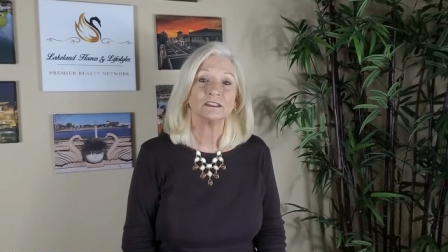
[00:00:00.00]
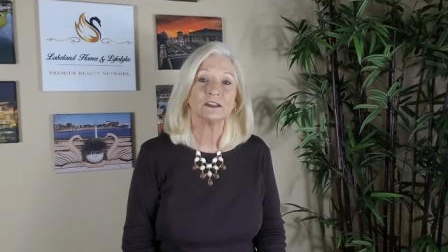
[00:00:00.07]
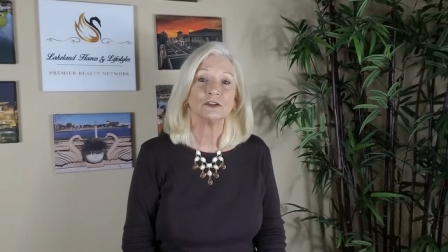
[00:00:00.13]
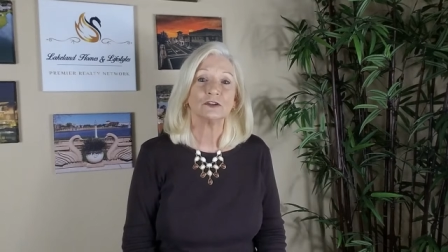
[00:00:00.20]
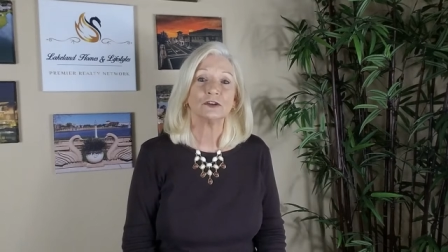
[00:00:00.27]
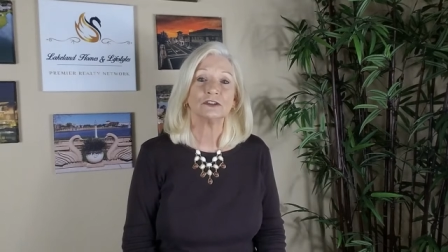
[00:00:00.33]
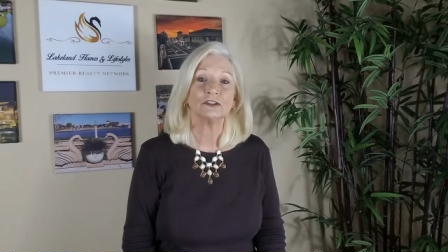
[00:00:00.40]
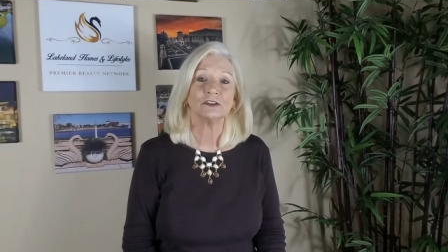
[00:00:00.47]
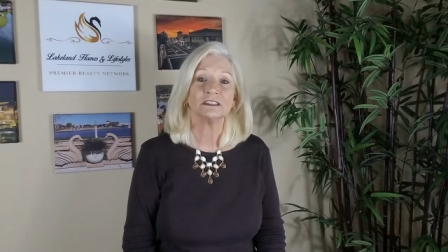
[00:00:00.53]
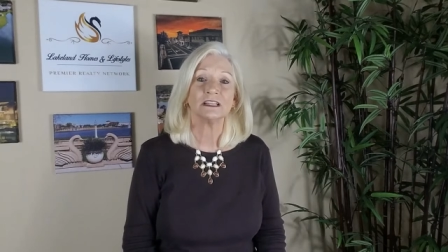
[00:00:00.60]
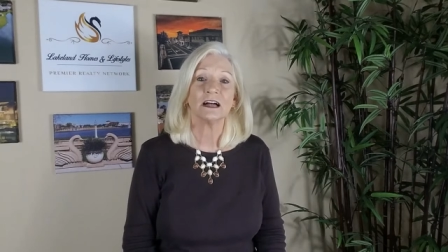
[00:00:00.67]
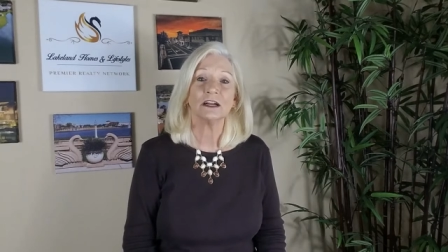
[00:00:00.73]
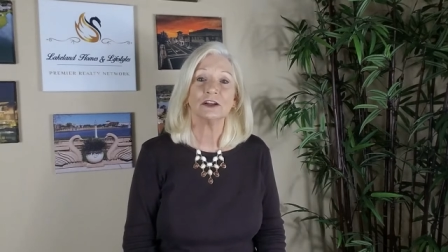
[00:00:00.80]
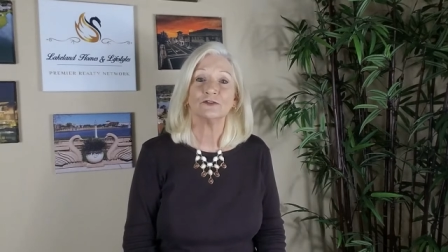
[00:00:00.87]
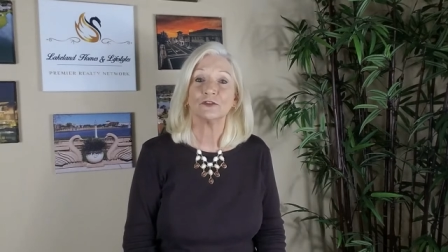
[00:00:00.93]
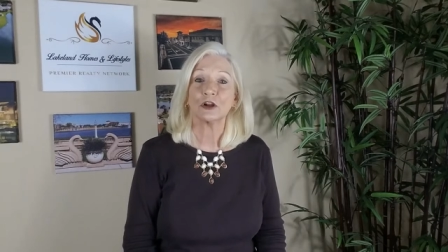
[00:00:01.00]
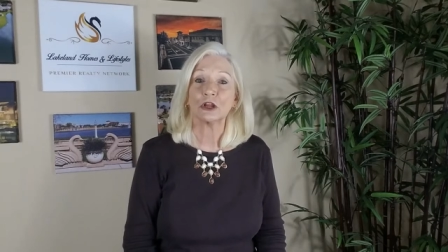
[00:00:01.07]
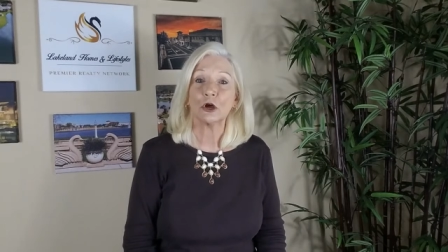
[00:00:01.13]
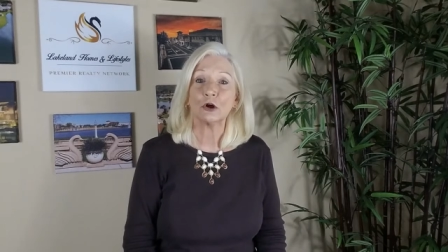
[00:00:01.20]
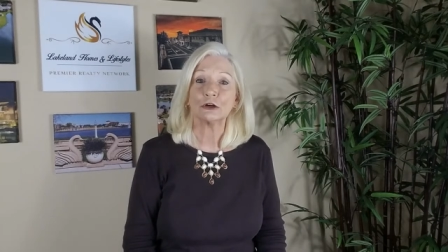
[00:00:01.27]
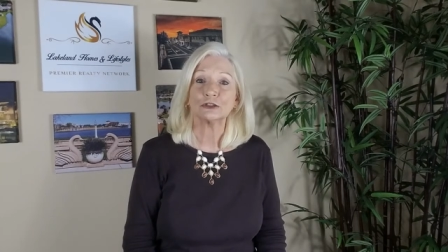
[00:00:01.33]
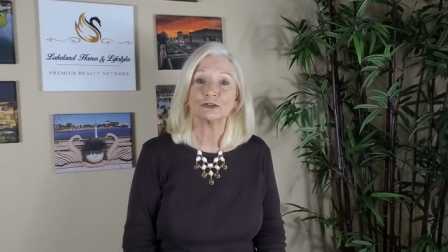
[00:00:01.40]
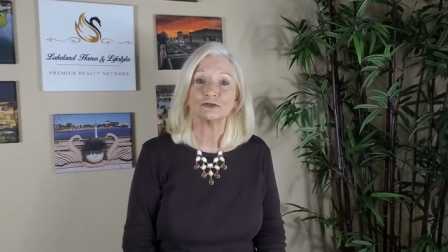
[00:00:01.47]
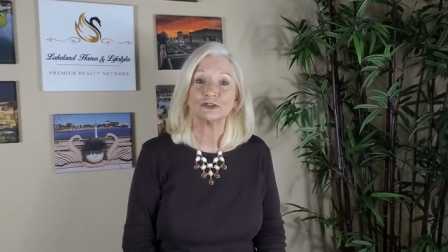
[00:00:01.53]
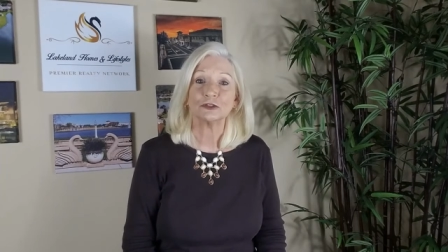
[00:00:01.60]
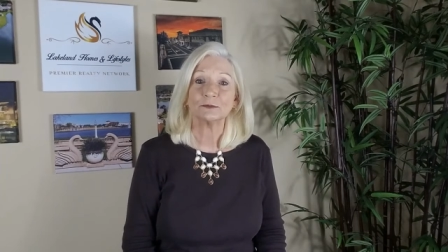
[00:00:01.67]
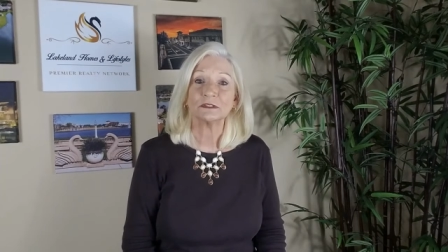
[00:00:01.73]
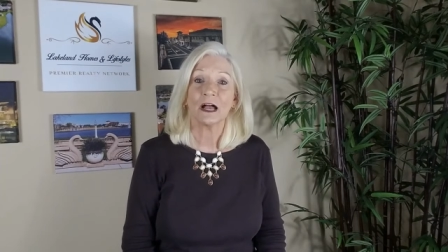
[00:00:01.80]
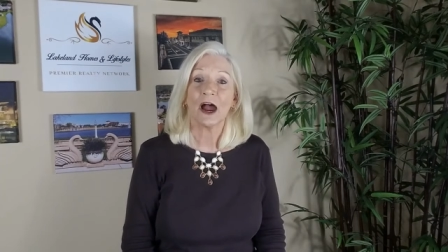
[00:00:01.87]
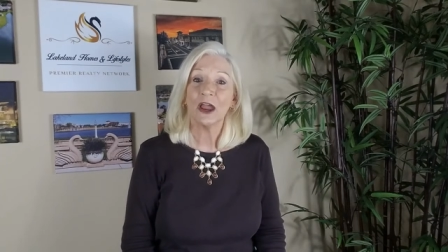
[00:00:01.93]
that are designed for large
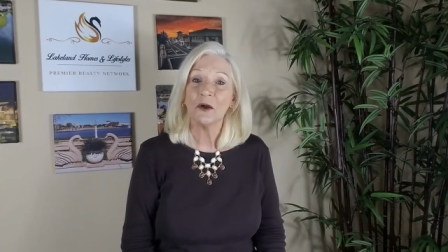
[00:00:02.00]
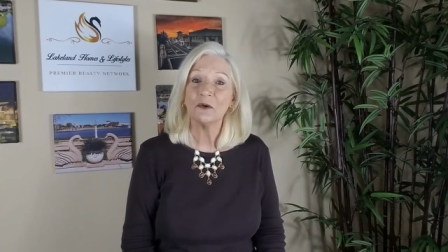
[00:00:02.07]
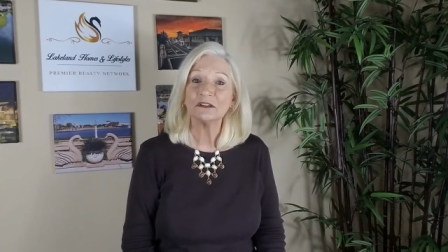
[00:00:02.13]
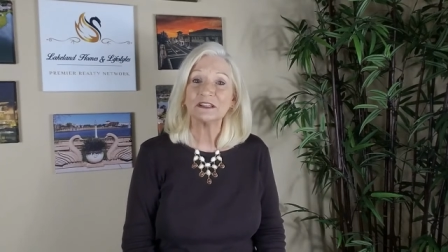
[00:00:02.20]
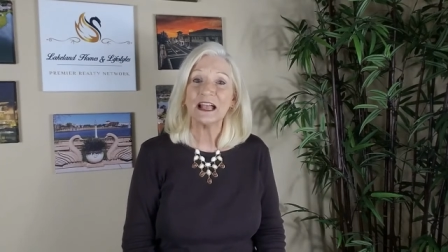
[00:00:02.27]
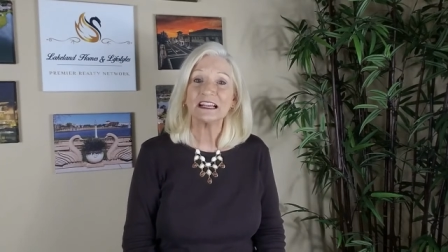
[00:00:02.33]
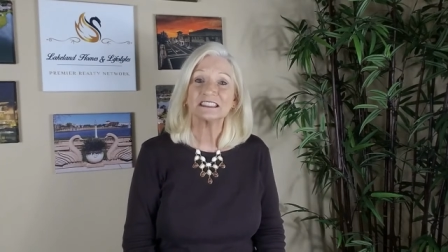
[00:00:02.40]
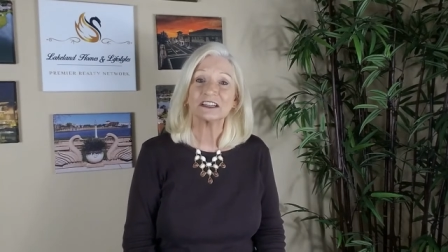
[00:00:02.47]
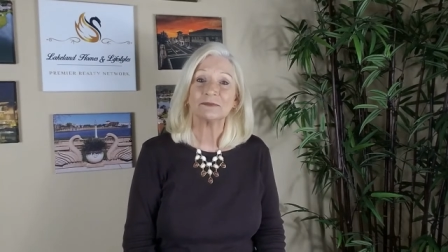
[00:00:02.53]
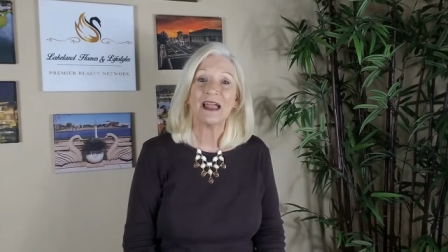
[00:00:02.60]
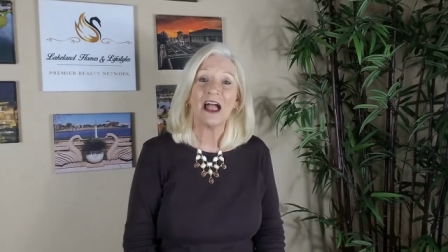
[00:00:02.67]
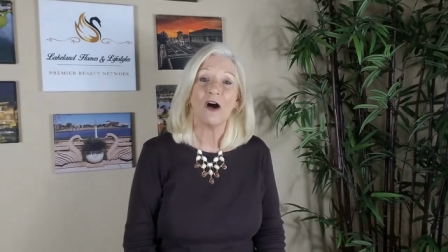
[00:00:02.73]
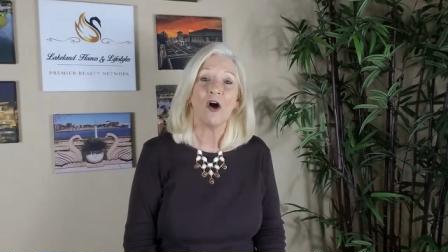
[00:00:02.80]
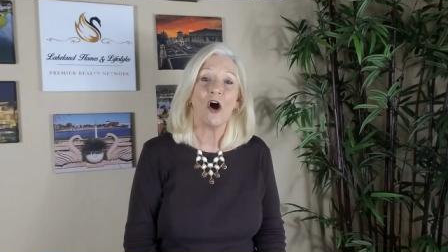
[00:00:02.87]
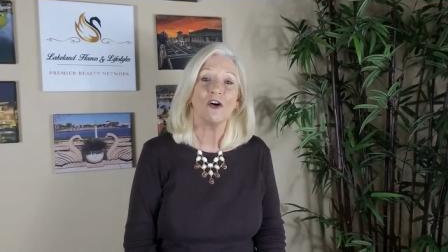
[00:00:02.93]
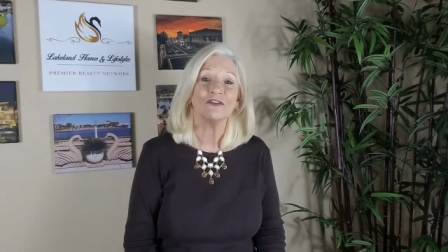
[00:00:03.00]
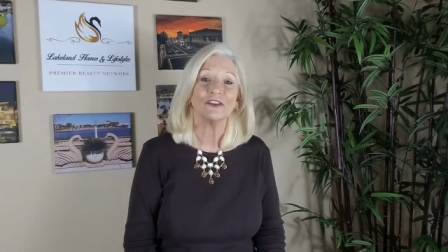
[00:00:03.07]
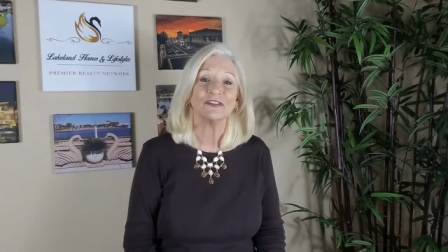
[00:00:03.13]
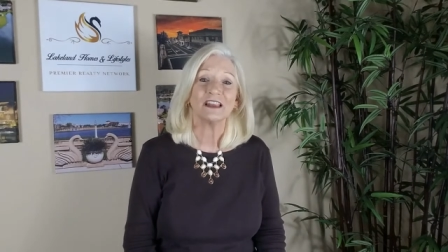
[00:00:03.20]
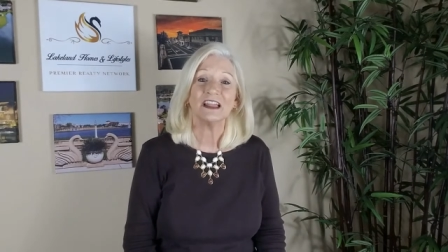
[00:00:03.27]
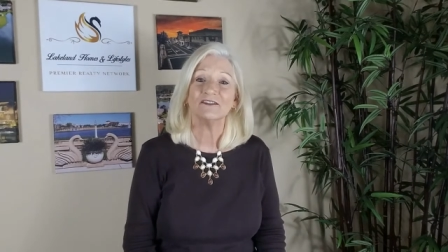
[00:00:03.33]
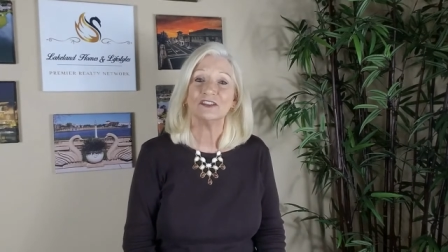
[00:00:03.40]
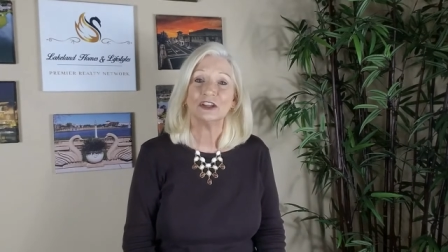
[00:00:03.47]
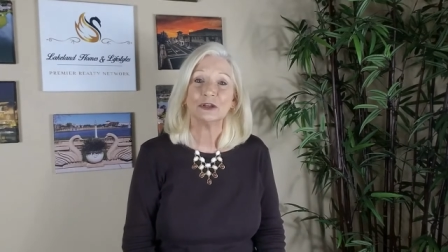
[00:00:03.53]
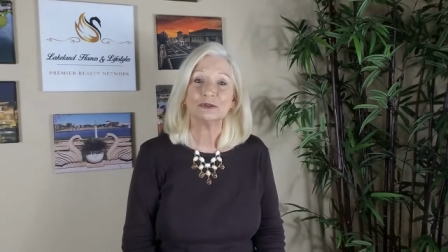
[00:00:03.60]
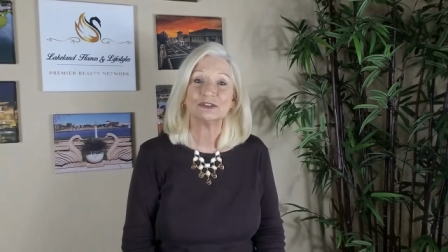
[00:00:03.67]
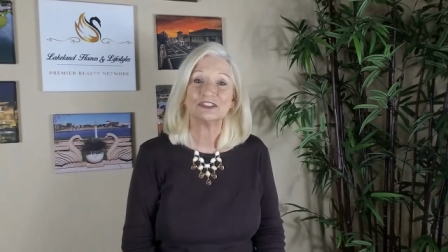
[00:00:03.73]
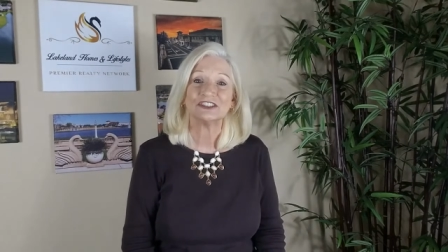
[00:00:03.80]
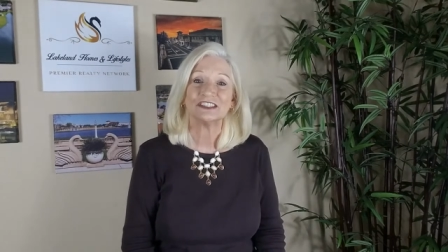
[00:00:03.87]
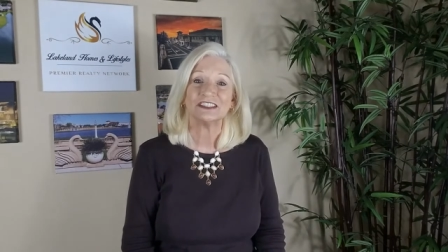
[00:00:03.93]
groups, I always ask them how often they've
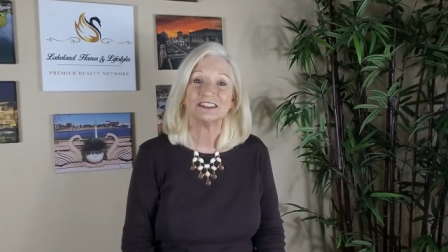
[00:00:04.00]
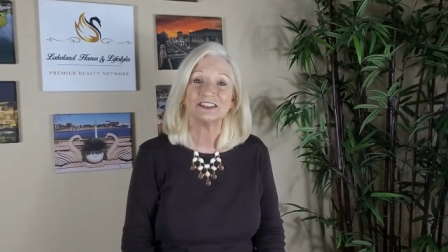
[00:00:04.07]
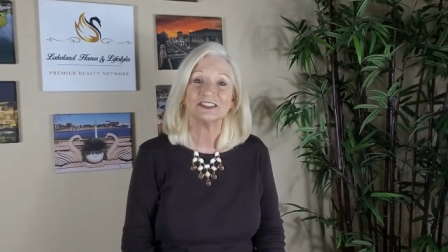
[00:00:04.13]
used it.